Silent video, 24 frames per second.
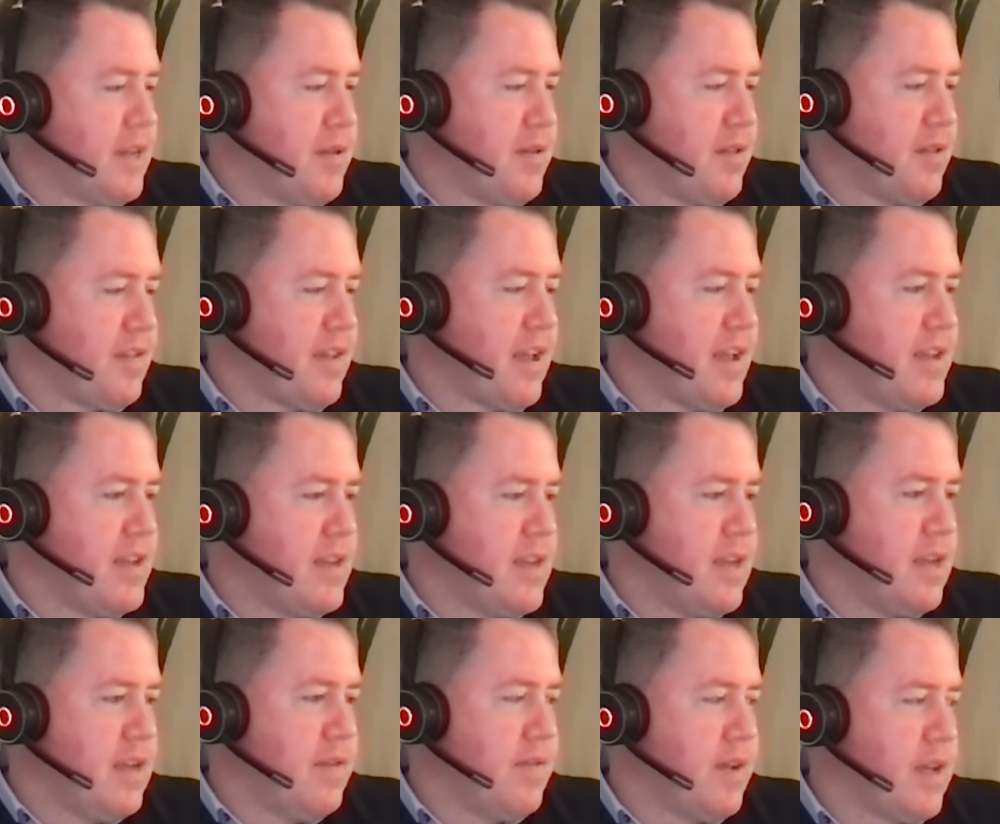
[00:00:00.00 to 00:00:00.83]
You know, this
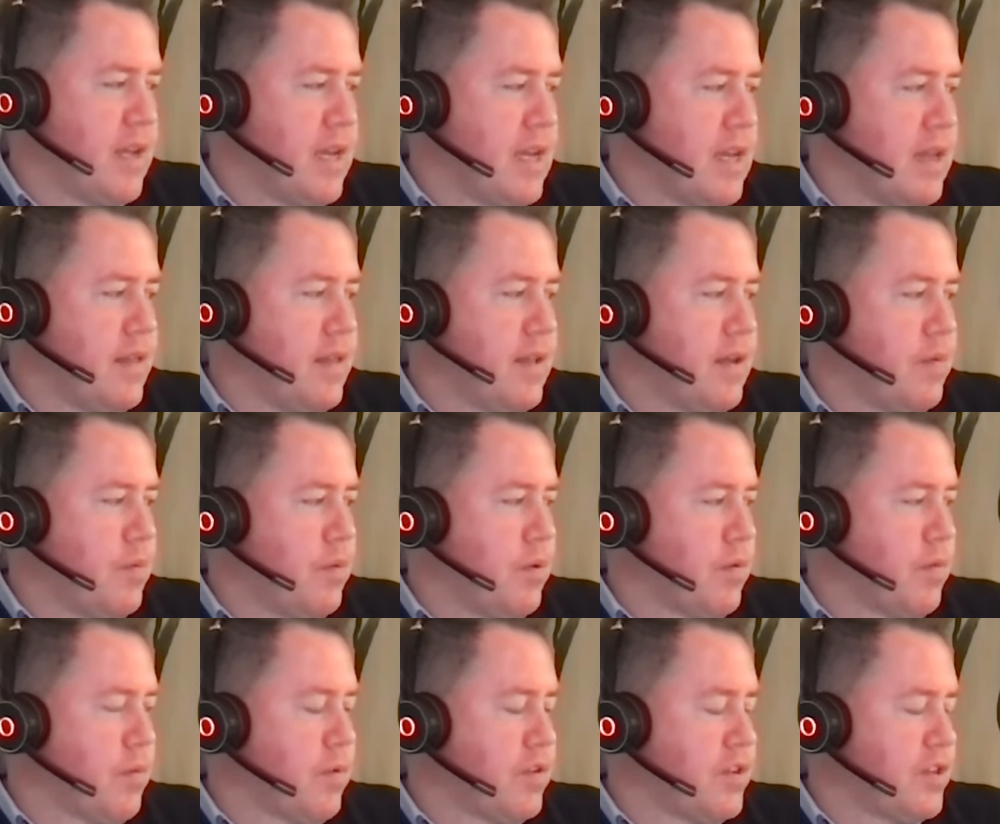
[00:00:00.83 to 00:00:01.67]
idea of again, I think
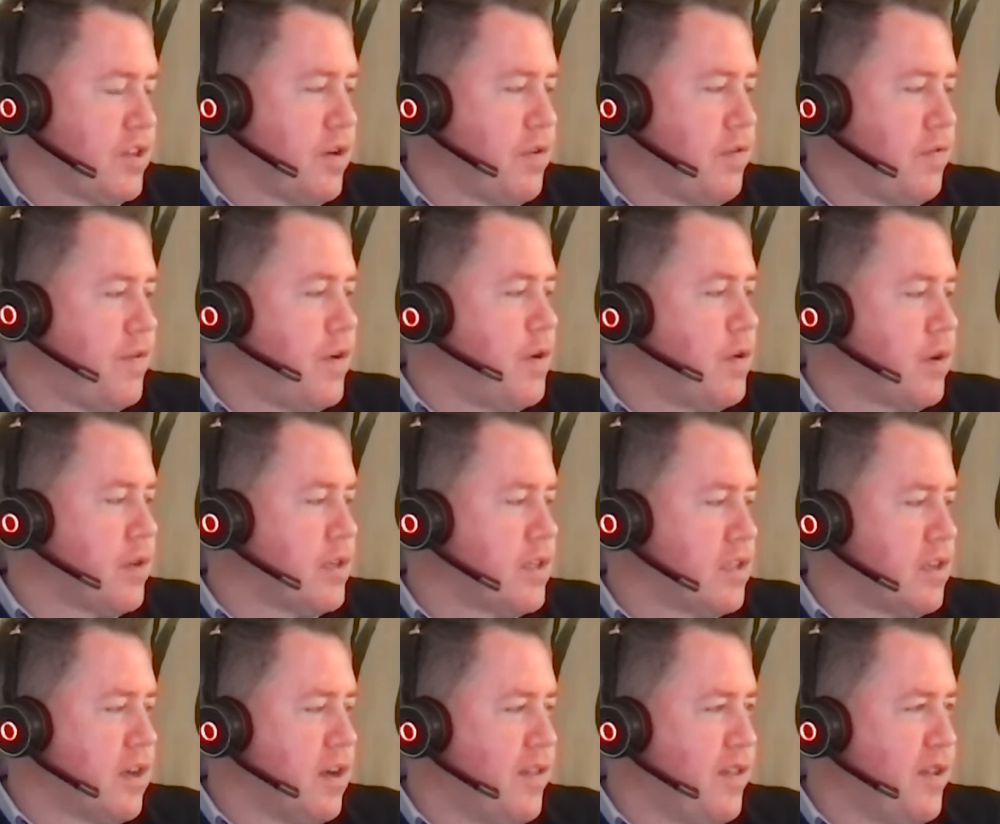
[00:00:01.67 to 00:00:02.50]
we're we're so
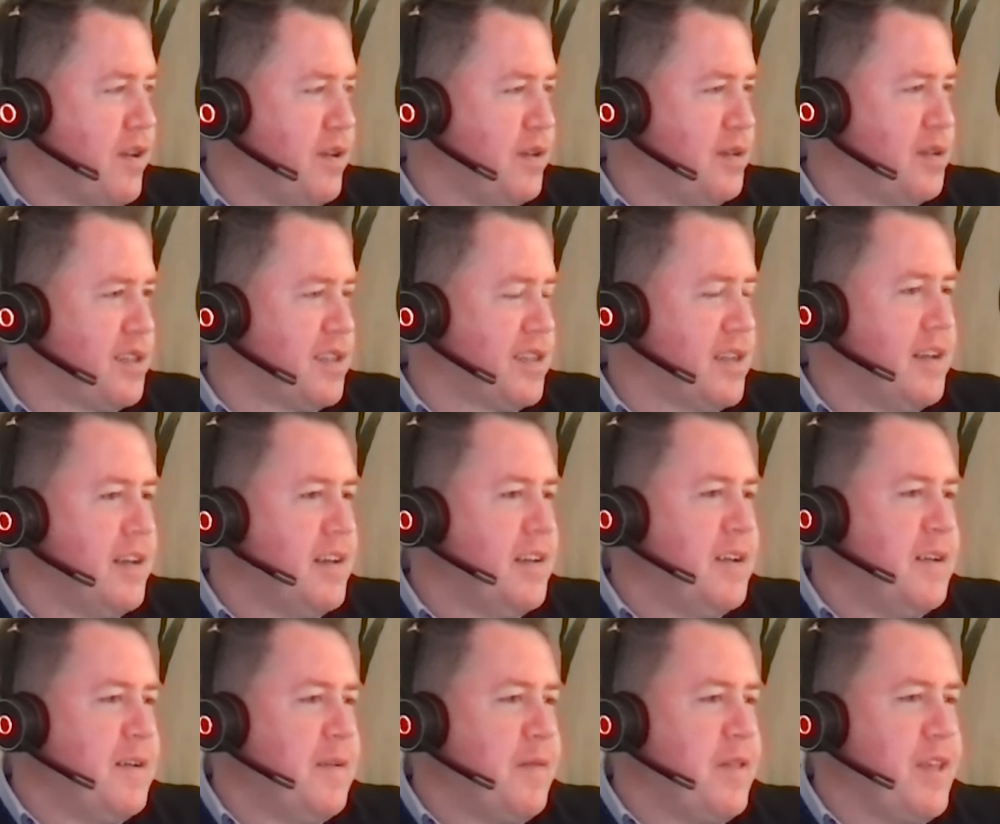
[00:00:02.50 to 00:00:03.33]
focused on those
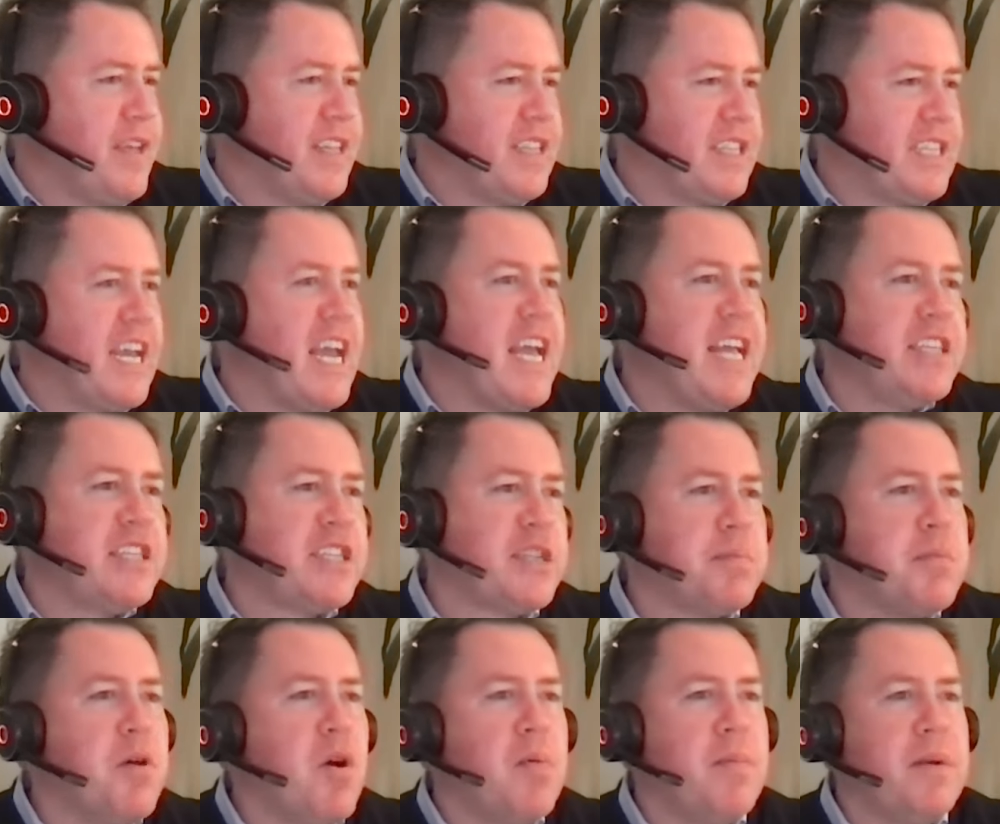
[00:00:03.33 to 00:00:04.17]
the
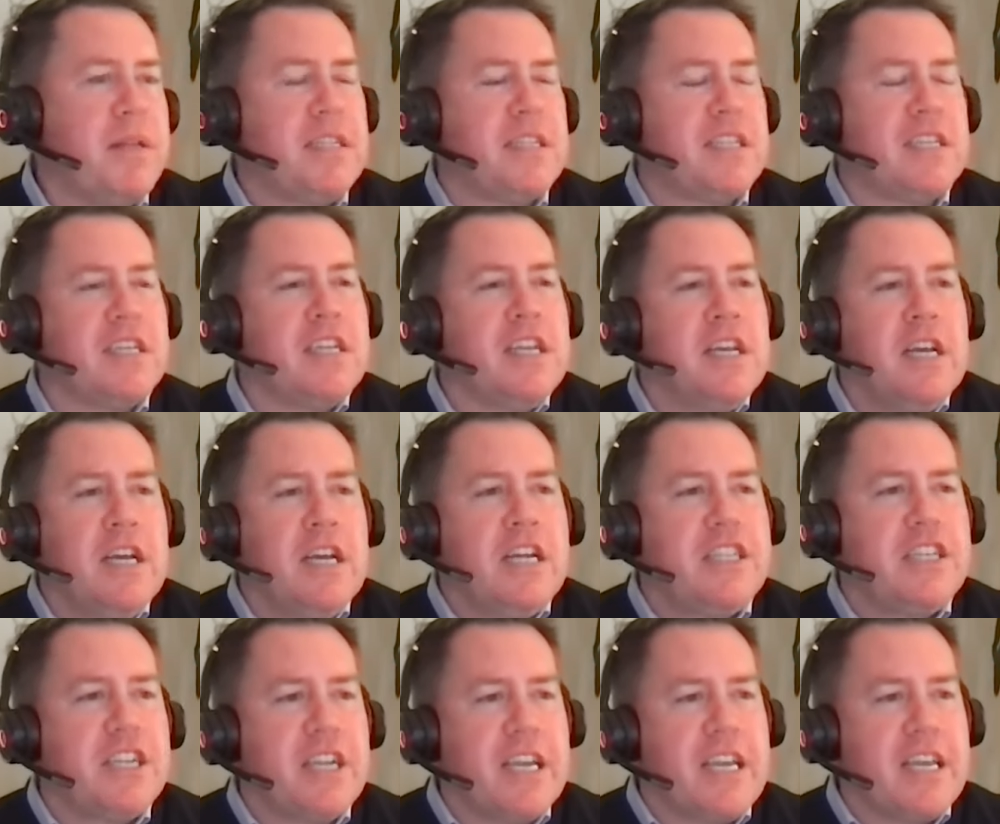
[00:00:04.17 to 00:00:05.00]
intense moments and
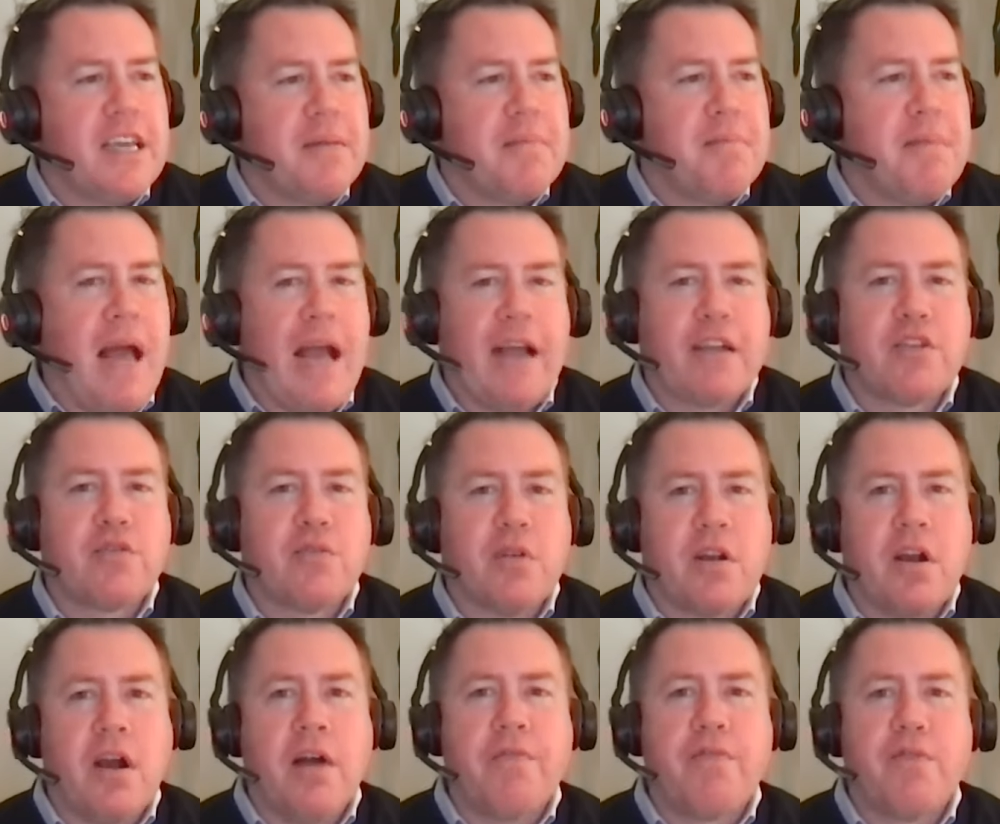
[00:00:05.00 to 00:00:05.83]
did I get
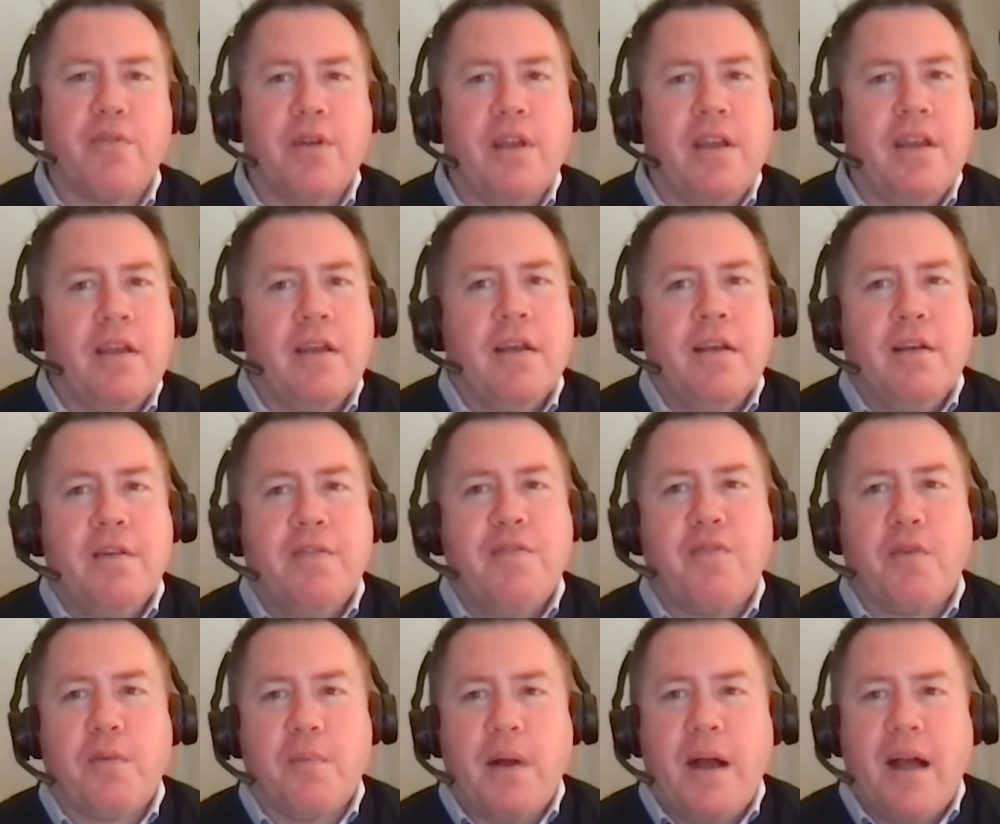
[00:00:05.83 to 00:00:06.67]
max recovery
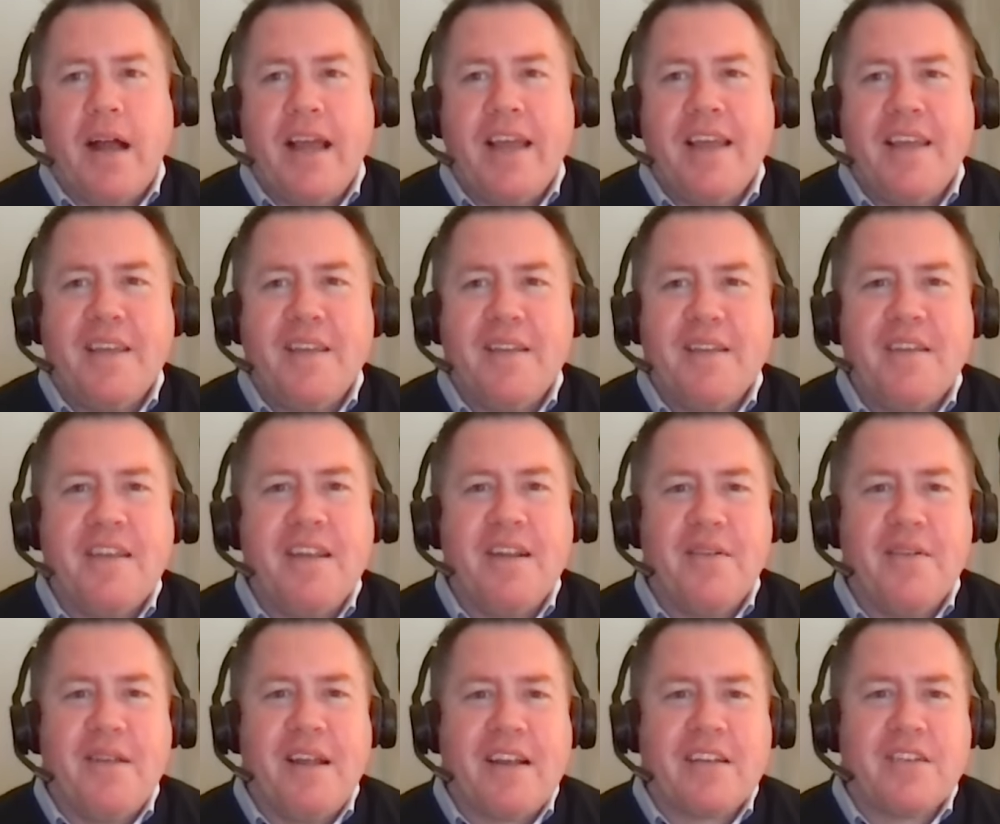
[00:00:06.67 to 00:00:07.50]
for my
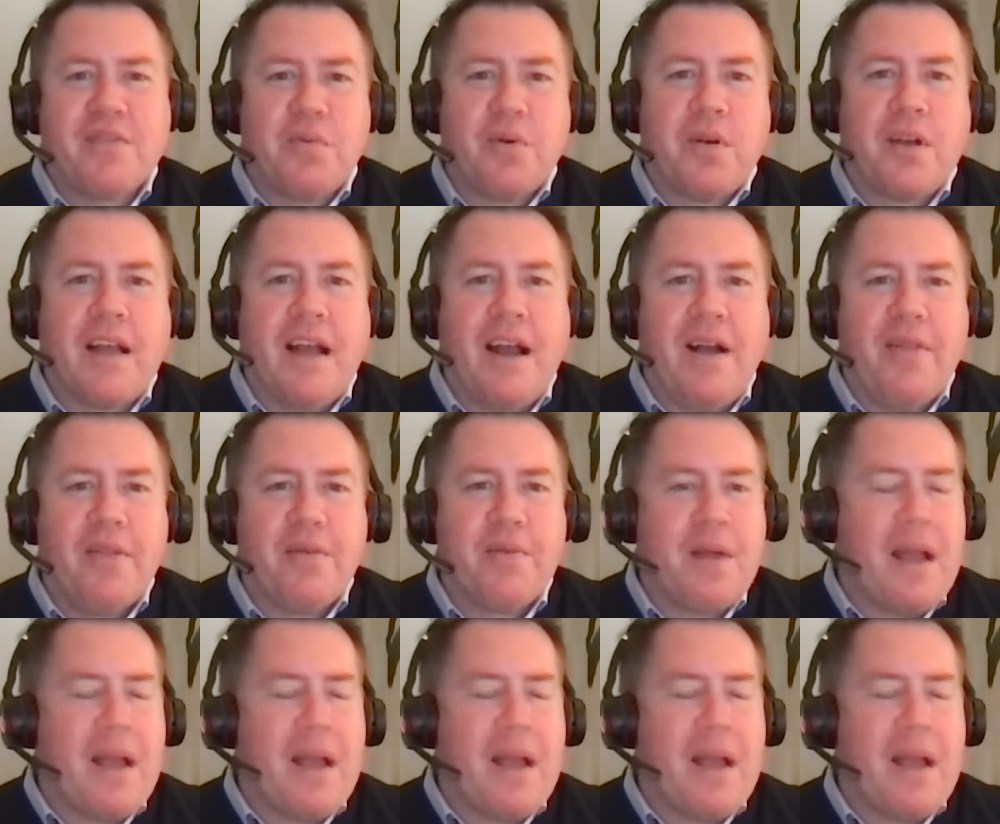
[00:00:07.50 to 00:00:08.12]
you know next workout.